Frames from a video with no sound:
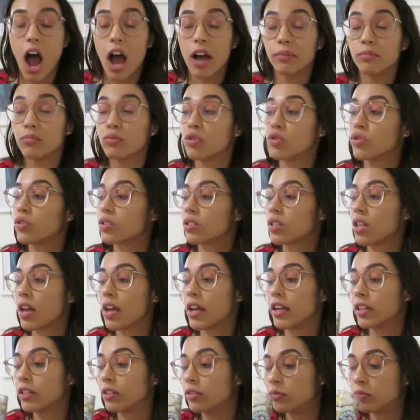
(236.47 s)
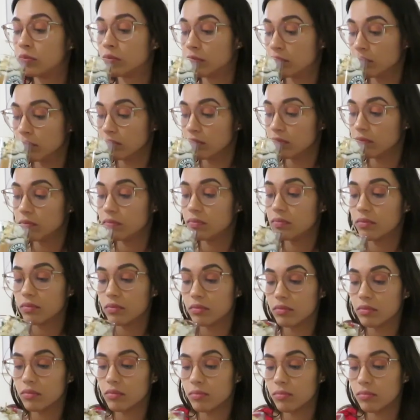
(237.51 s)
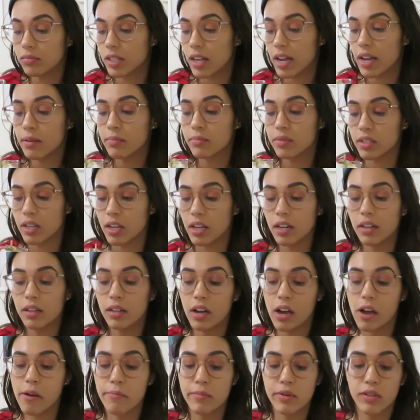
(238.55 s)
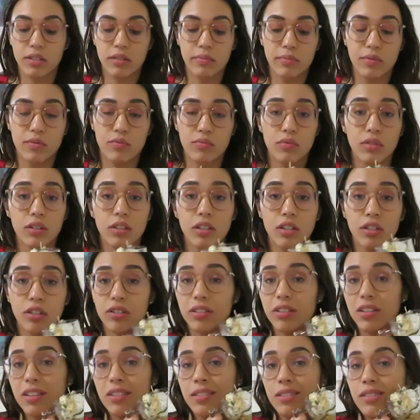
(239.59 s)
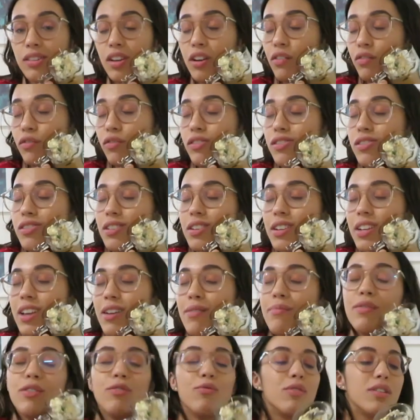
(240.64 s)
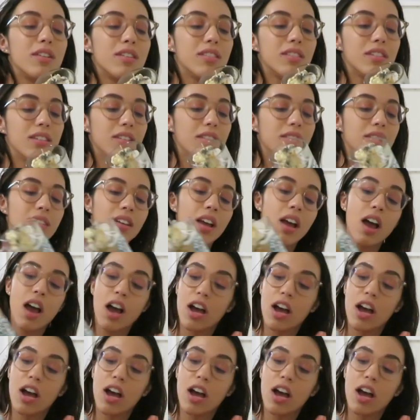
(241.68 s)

I'm just like, damn Santa, I must have been really good this year for you to get me one of these.